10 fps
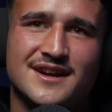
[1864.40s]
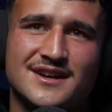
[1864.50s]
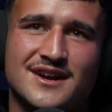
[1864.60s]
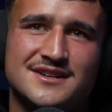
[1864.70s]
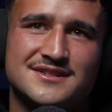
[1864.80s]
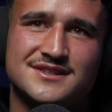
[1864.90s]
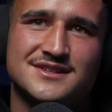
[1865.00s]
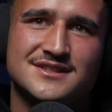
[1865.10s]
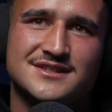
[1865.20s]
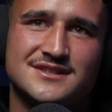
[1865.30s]
Like I used to
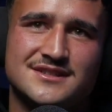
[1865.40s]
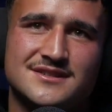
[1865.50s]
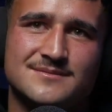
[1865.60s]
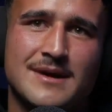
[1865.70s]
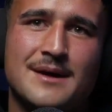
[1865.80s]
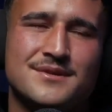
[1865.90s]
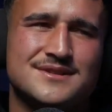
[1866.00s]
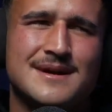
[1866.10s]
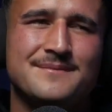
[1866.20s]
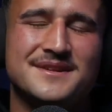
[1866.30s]
just
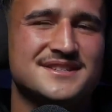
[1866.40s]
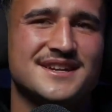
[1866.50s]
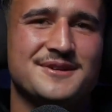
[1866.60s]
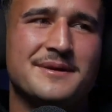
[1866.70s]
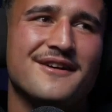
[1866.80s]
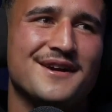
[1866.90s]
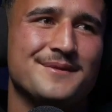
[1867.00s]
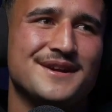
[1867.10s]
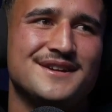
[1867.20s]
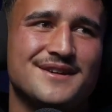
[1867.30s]
because mum doesn't care about rugby.